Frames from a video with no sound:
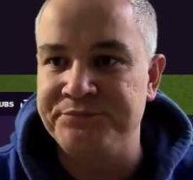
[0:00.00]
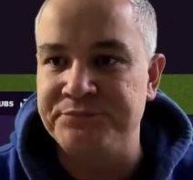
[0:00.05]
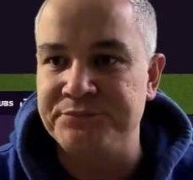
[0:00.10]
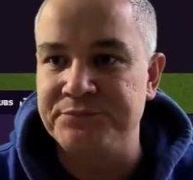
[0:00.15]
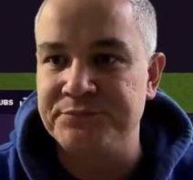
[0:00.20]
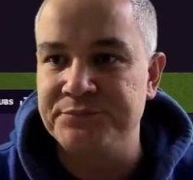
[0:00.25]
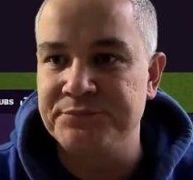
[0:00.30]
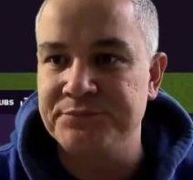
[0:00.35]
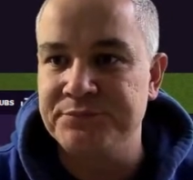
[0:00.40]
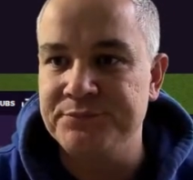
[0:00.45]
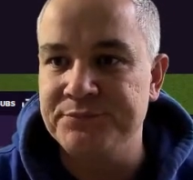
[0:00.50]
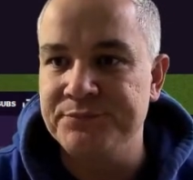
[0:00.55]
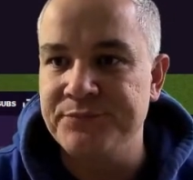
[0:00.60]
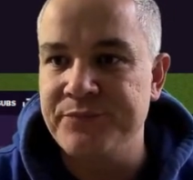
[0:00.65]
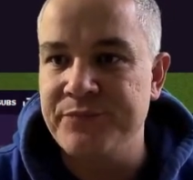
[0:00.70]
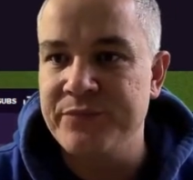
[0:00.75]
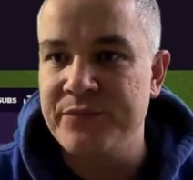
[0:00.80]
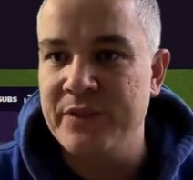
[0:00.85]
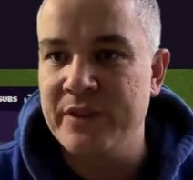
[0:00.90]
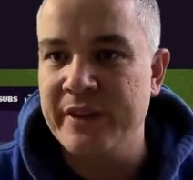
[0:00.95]

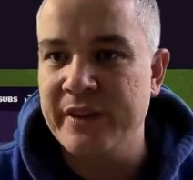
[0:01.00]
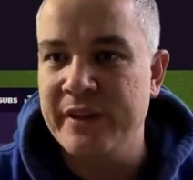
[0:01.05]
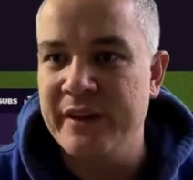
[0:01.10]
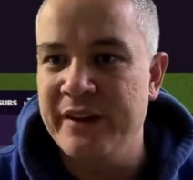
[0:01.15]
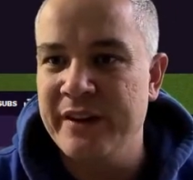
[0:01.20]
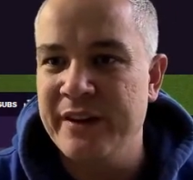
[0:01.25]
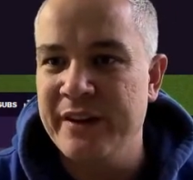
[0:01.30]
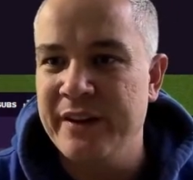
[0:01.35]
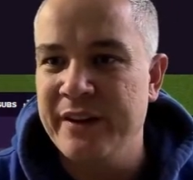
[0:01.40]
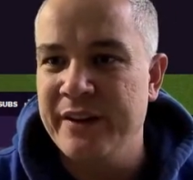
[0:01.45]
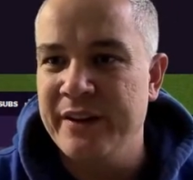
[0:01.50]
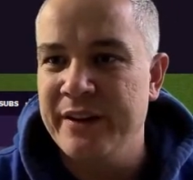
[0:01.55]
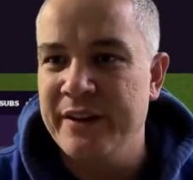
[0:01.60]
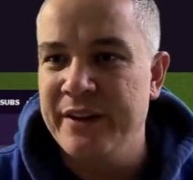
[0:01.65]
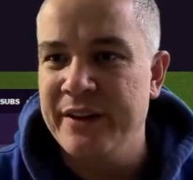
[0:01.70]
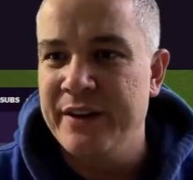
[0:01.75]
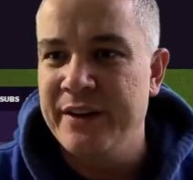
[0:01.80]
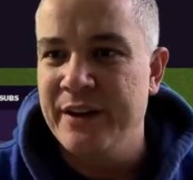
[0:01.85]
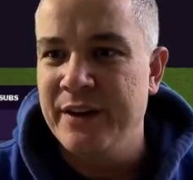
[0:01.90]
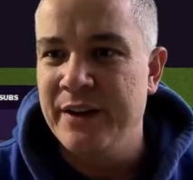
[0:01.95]

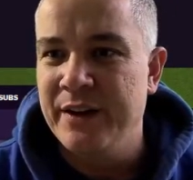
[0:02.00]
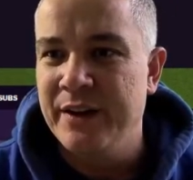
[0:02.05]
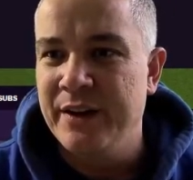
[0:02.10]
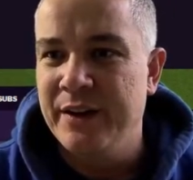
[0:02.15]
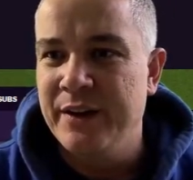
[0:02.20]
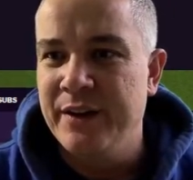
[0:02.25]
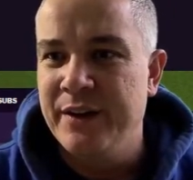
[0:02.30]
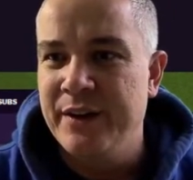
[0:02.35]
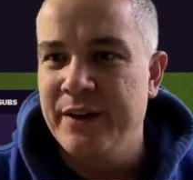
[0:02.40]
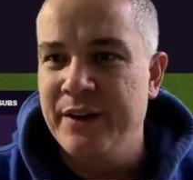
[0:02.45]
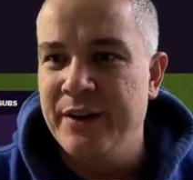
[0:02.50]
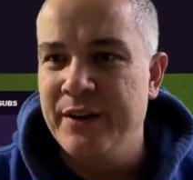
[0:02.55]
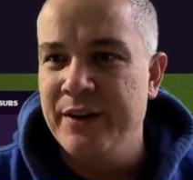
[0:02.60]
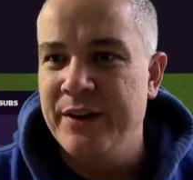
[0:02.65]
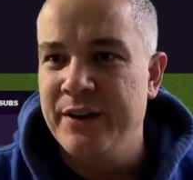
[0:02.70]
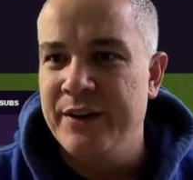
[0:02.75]
Nobody speaks.